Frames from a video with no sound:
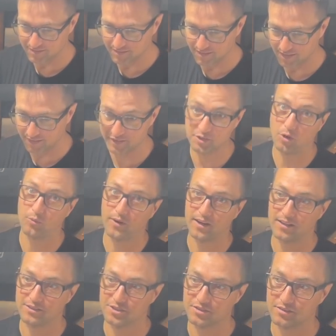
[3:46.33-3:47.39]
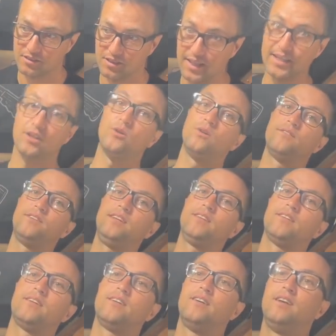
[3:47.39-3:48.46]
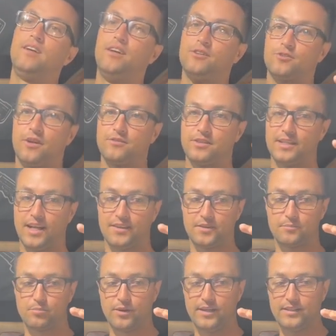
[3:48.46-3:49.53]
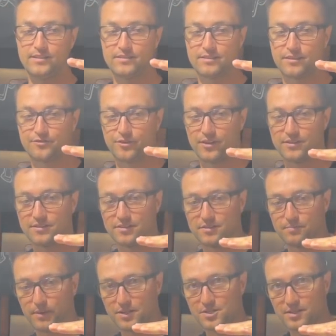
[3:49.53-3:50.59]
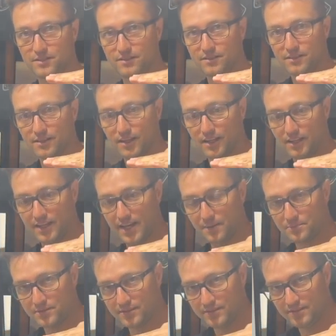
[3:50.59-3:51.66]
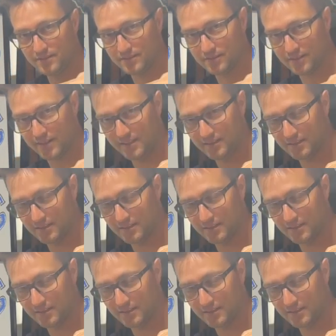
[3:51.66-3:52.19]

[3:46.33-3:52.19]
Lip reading: and you don't want to just let go of it either. So as you get on the brakes, the front suspension collapses, right?